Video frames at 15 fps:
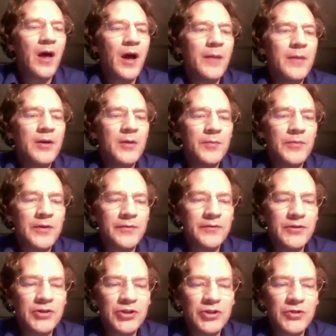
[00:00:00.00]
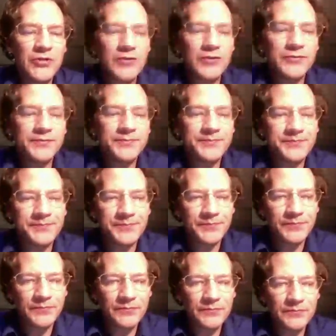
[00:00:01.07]
going to briefly show you,
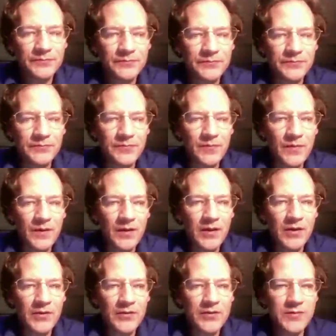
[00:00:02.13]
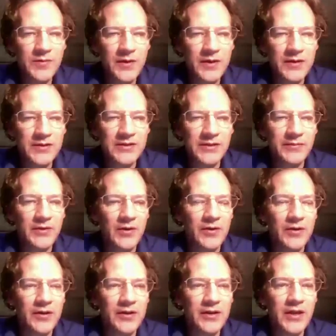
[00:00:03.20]
here is my
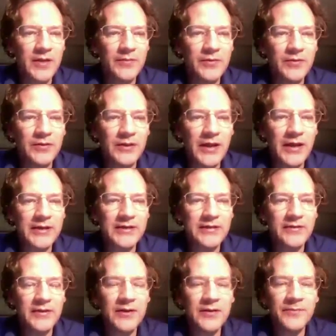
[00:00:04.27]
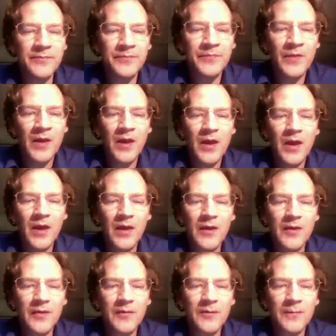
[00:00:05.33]
Seminar in Thinking Moodle activity.
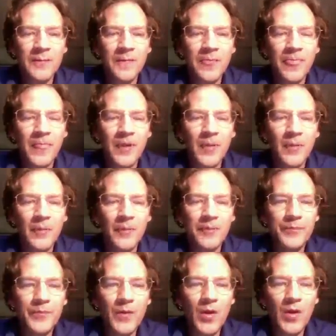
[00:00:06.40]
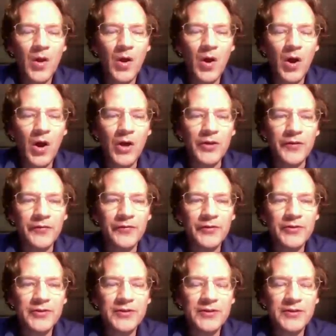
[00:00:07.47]
On the
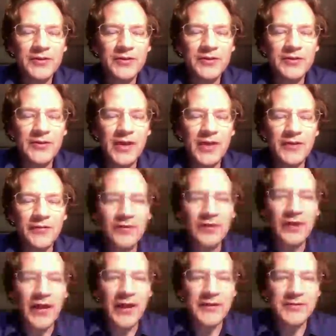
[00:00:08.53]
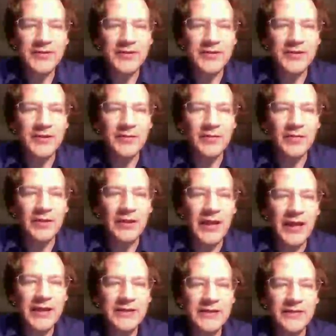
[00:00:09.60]
first day of classes in the Moodle
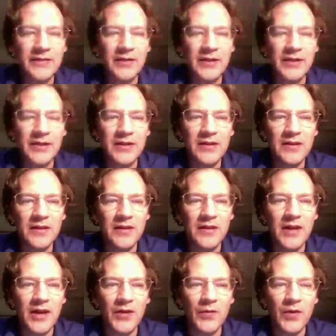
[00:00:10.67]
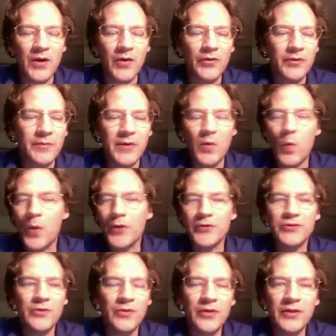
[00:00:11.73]
activity, there would only be one
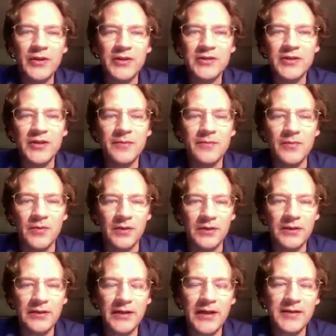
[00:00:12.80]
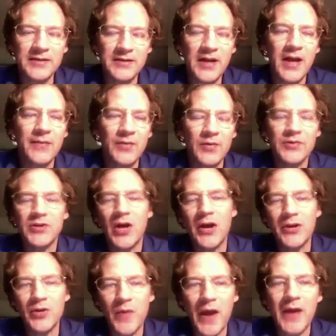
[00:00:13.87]
or two things in the Moodle, and as time goes
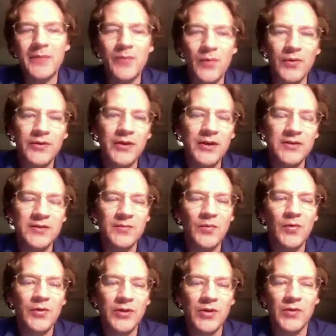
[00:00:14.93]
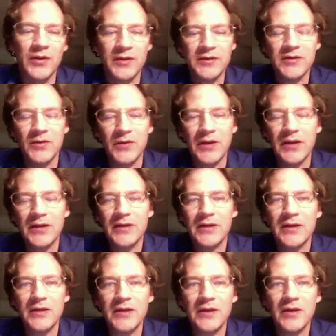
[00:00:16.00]
on, you add more things and more units. So it
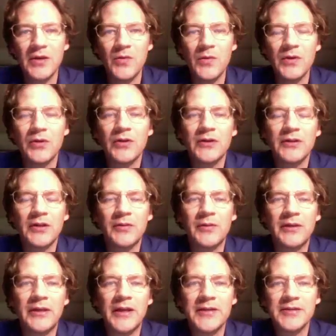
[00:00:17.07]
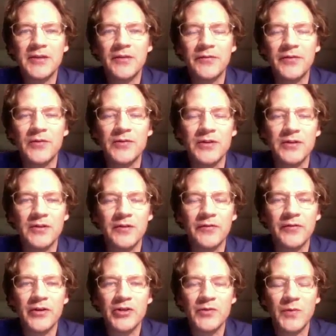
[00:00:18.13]
would look a little bit less confusing to
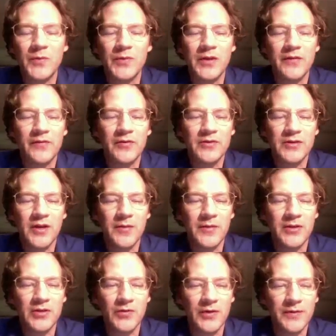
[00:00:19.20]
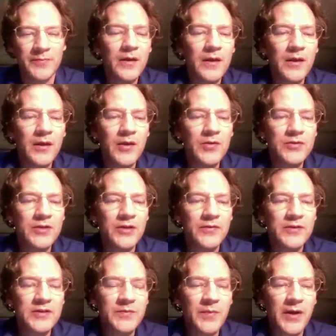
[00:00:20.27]
the freshmen when they first come into it. Here's their
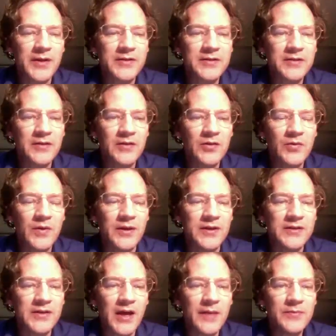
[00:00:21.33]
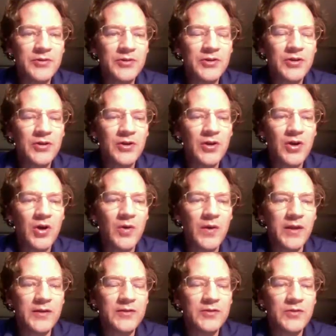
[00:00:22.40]
response to the quiz. I'm just going to go
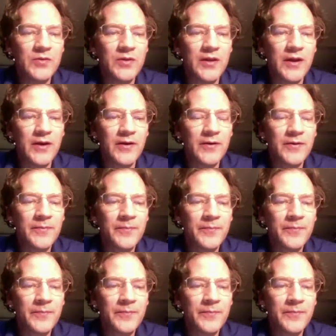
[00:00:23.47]
into their